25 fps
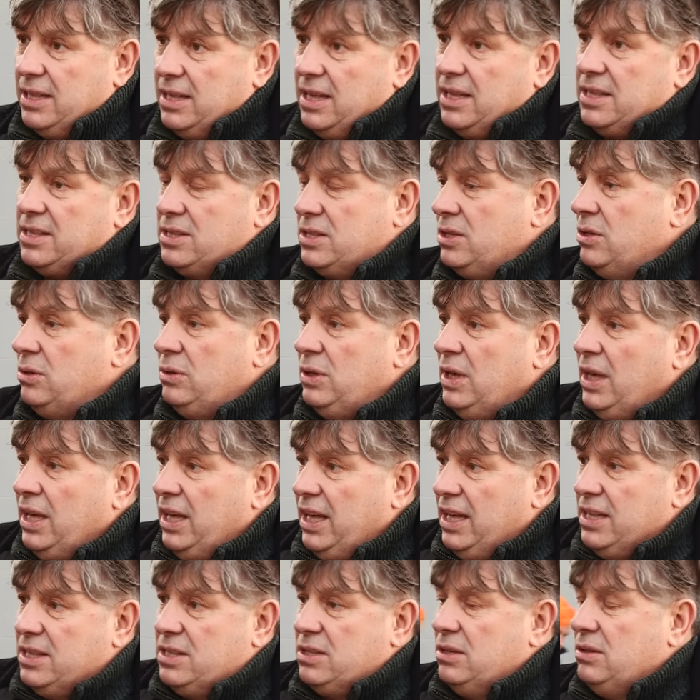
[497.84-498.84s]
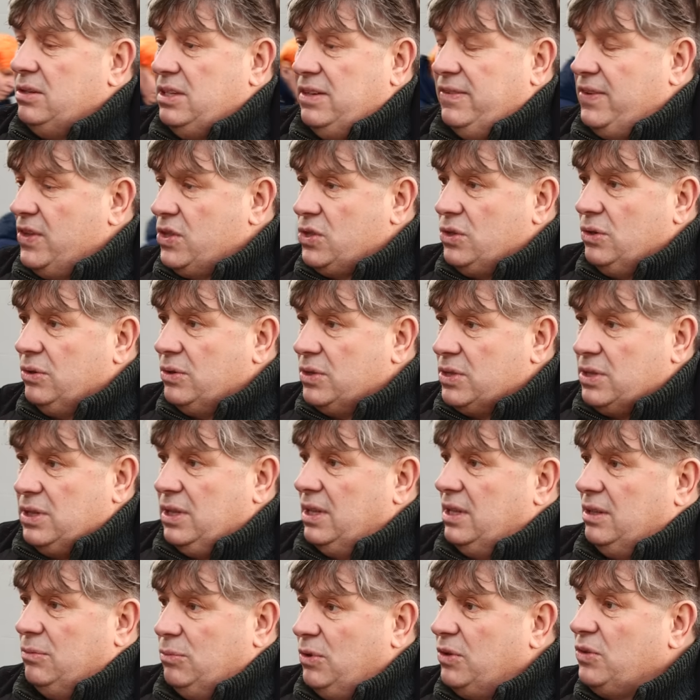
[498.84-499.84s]
It's too divisional.
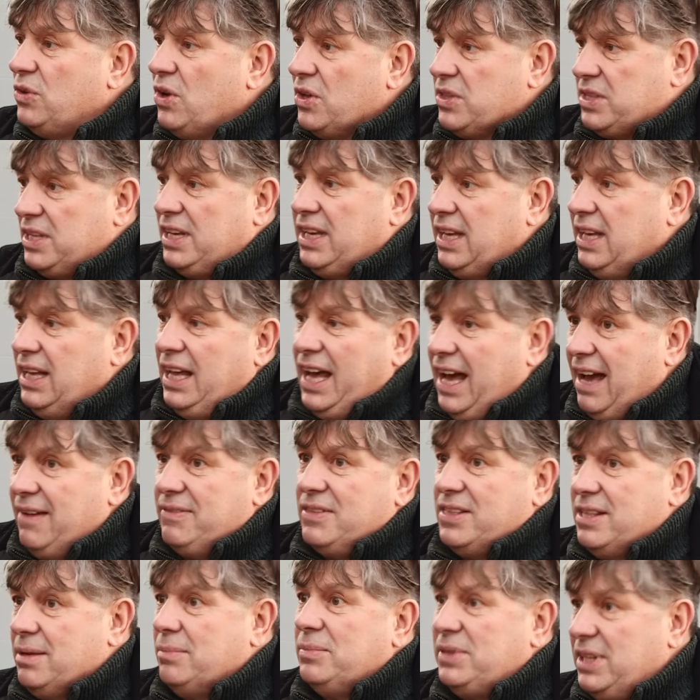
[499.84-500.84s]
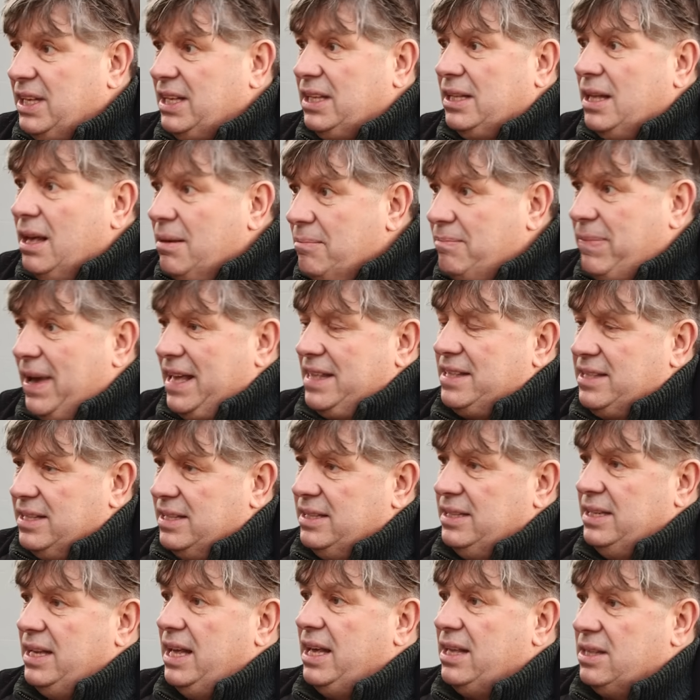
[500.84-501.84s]
We've got to have something better
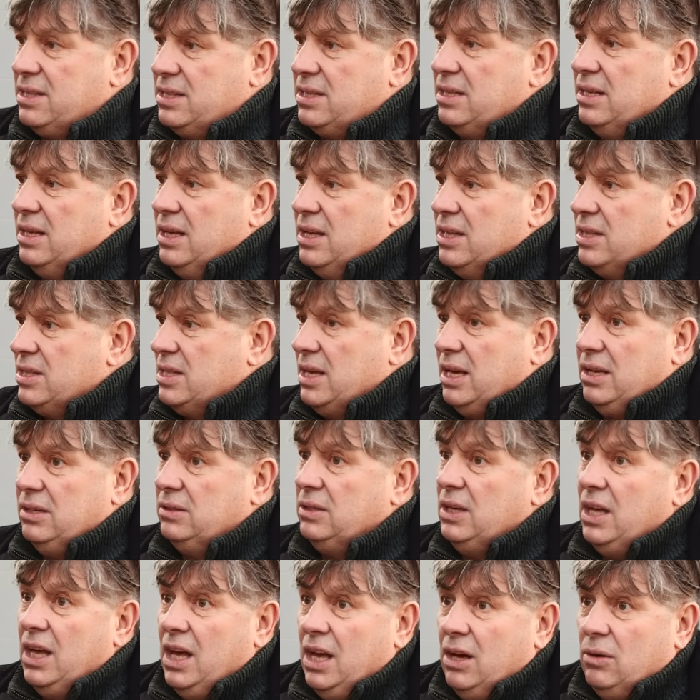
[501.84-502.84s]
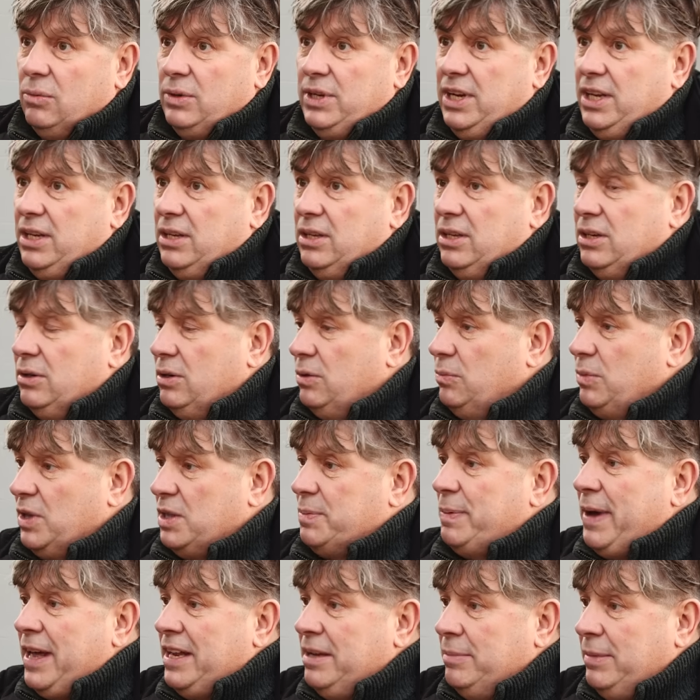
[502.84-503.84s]
than this. So we need to
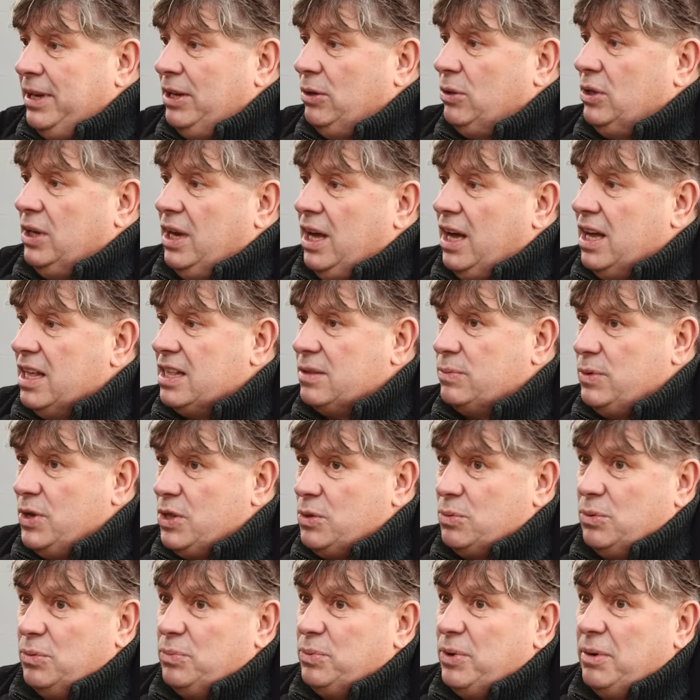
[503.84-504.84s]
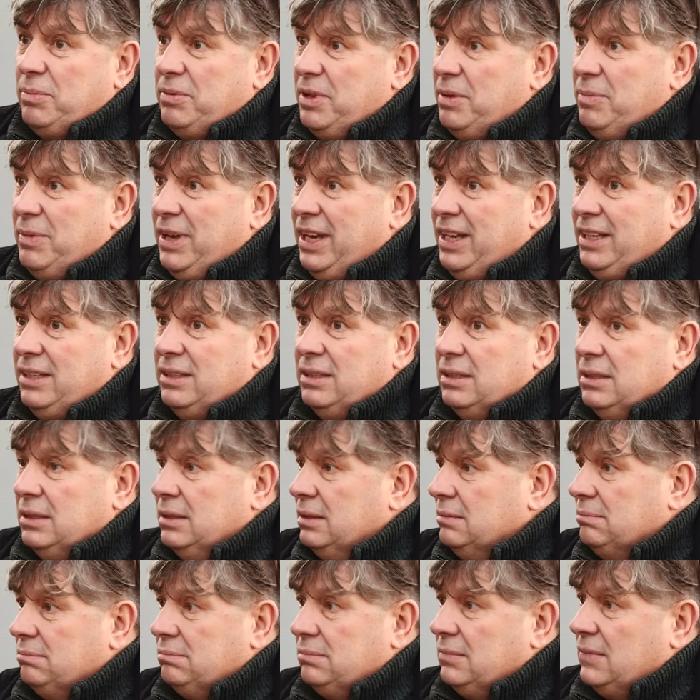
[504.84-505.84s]
expand the middle class, which will probably mean
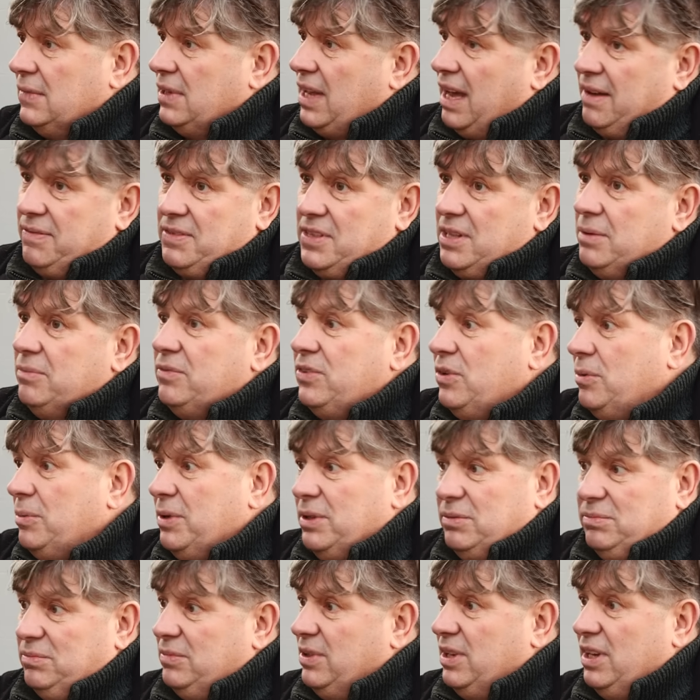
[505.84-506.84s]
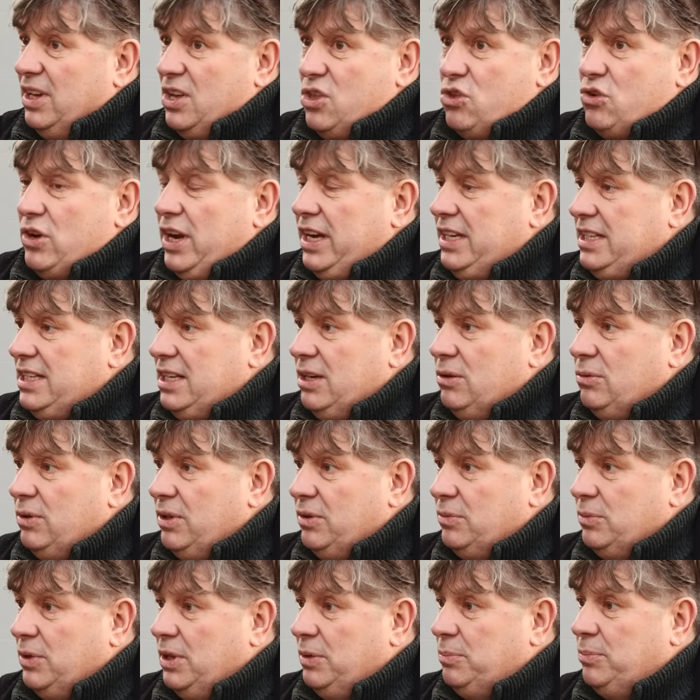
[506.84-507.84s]
have some form of trade deal
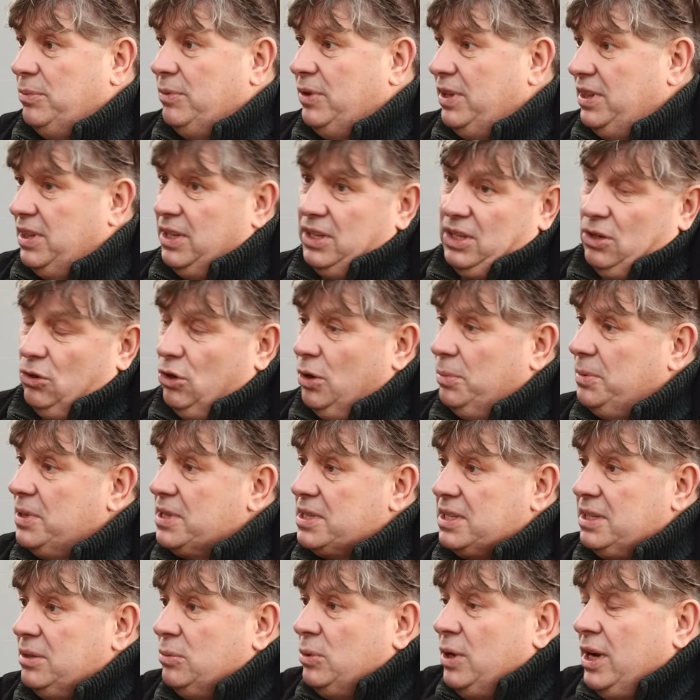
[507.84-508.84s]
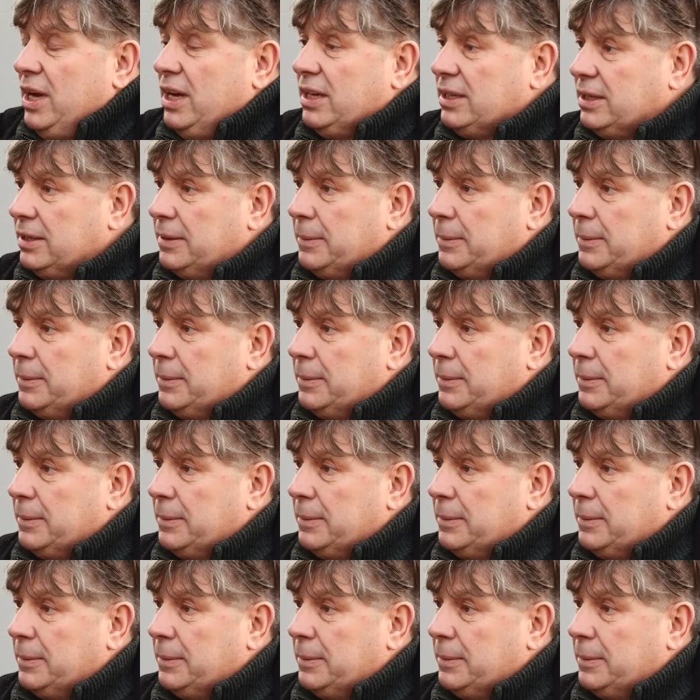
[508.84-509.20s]
with Europe that's going to work.